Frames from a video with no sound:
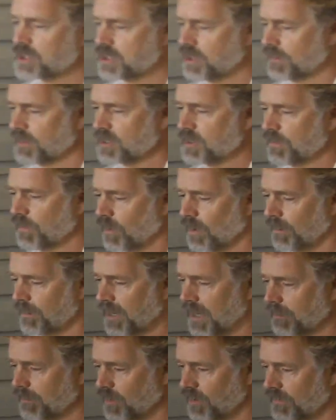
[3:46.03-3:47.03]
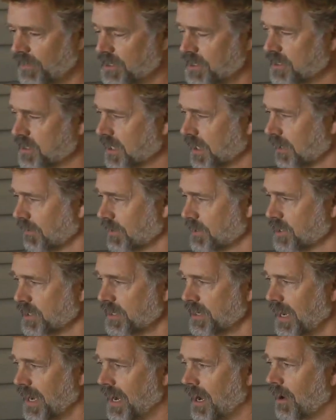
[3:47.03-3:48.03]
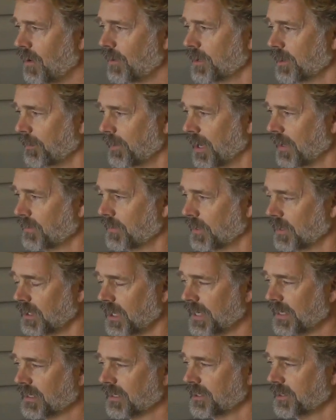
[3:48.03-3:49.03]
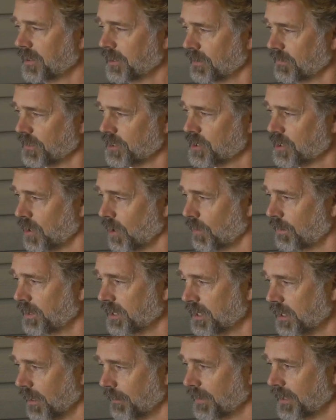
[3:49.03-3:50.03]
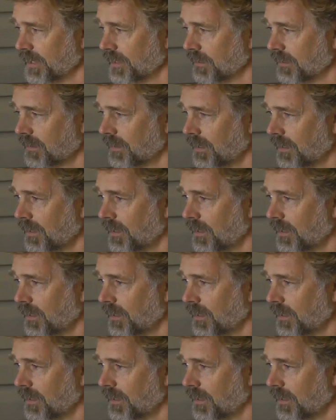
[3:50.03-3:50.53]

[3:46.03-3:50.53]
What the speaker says: so much more about movies and television now and about the likelihood of a show becoming